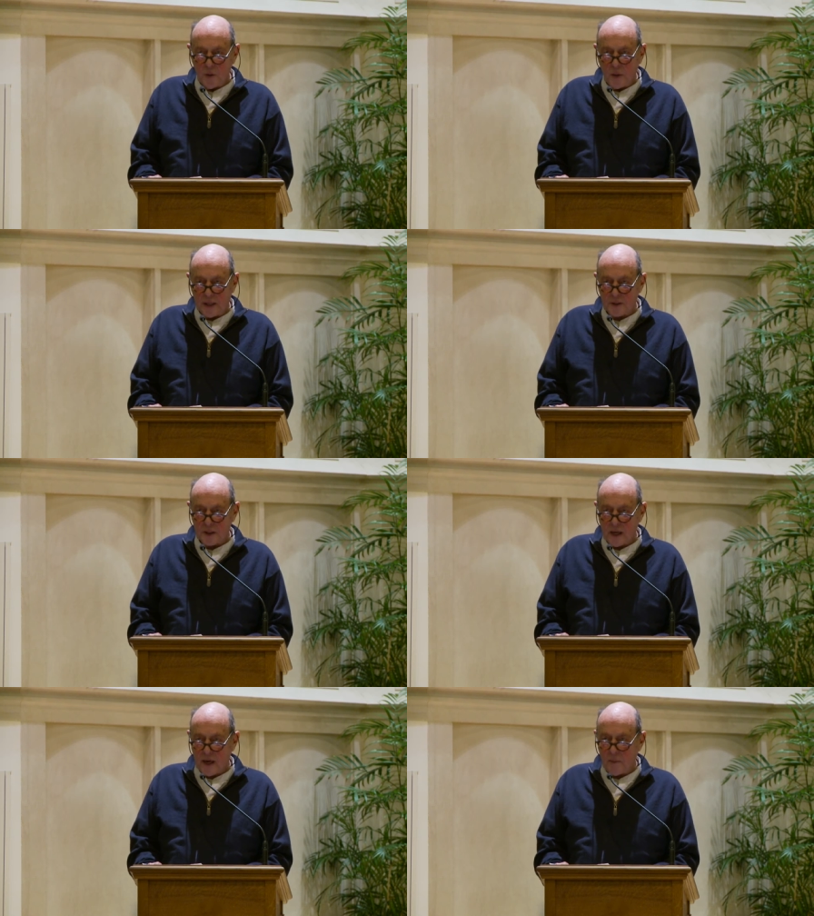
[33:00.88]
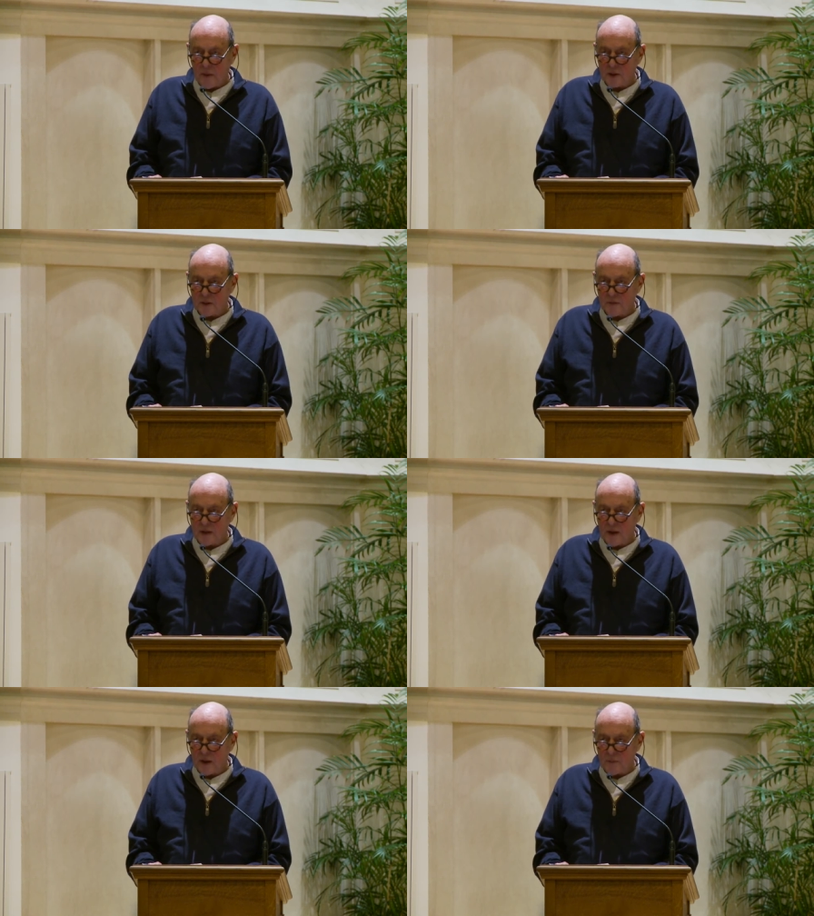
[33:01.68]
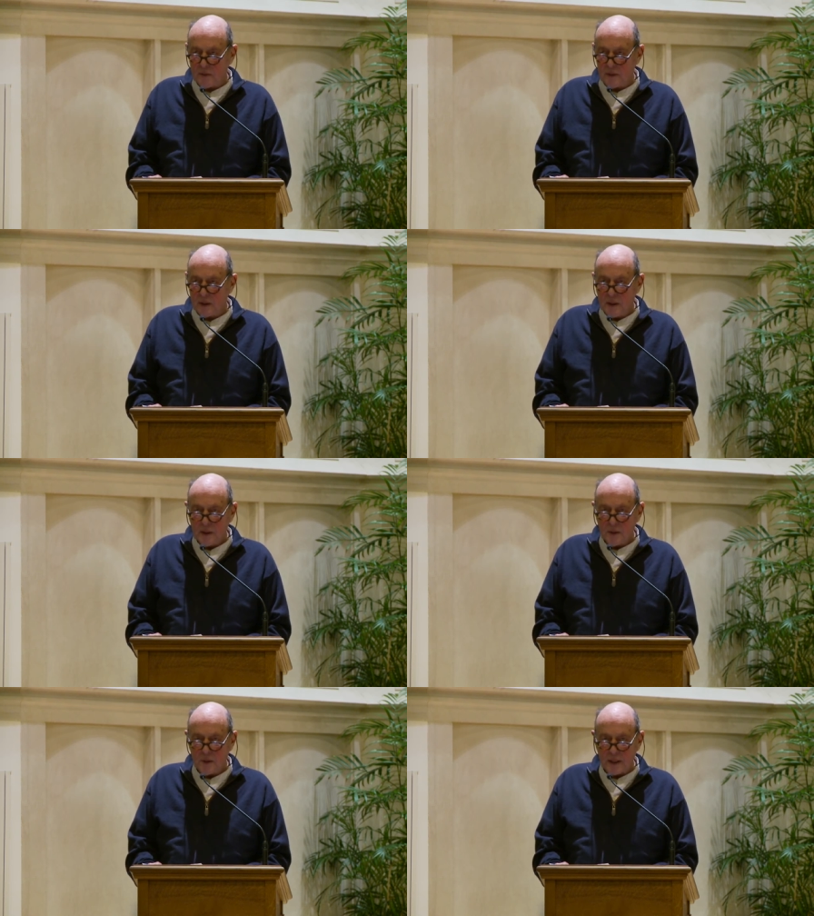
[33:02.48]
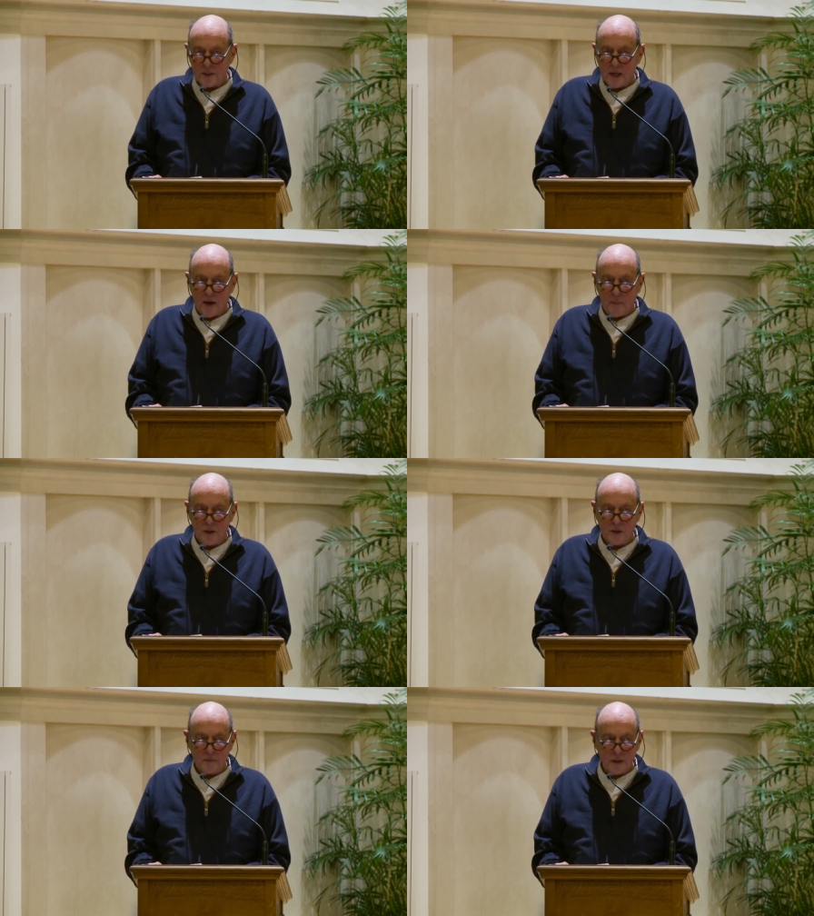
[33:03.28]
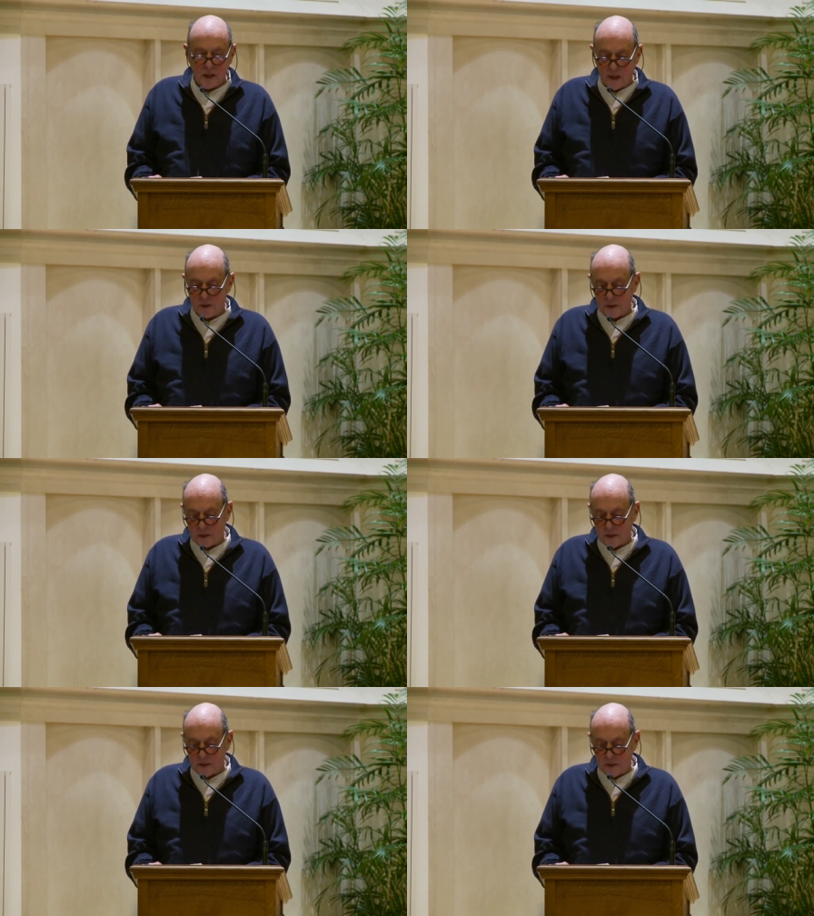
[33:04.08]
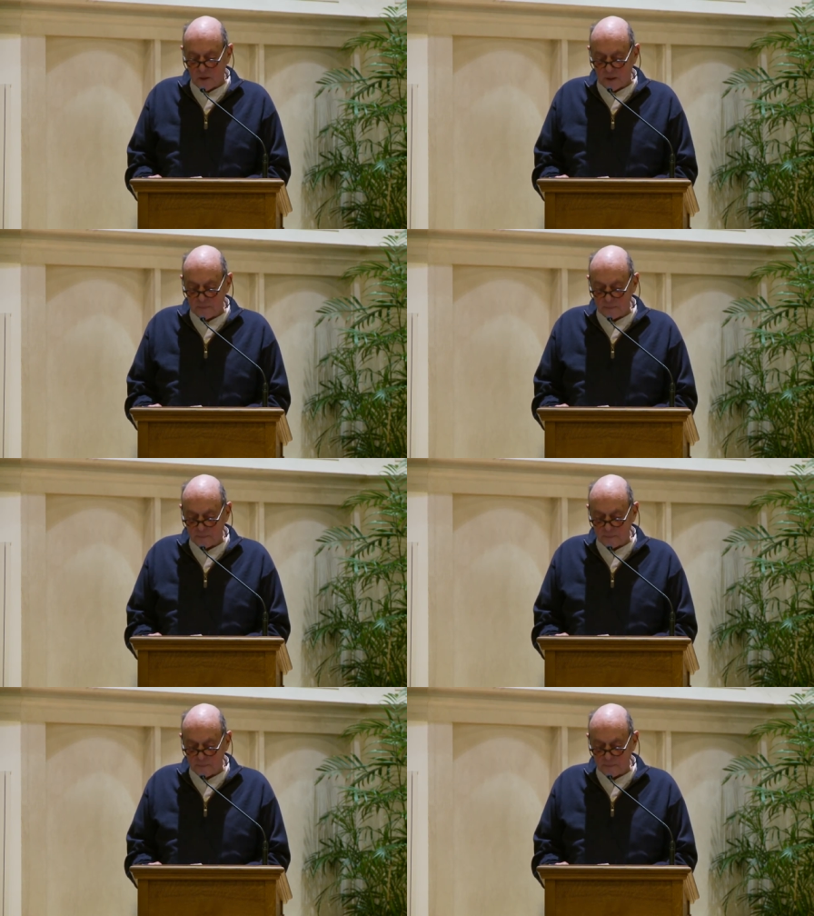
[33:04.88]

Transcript: who gets how much of the Yellow River, who gets how much of the Yangtze, and so on.